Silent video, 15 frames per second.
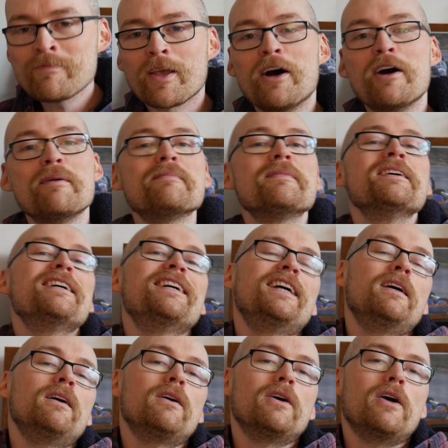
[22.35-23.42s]
Um,
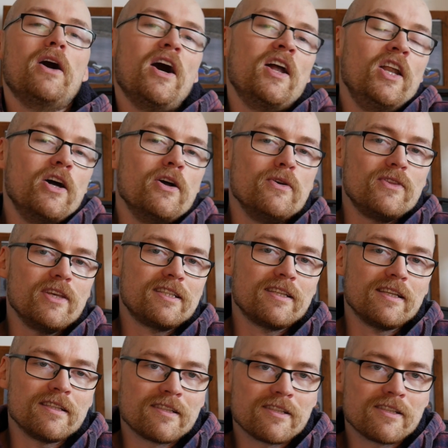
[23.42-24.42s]
I know this is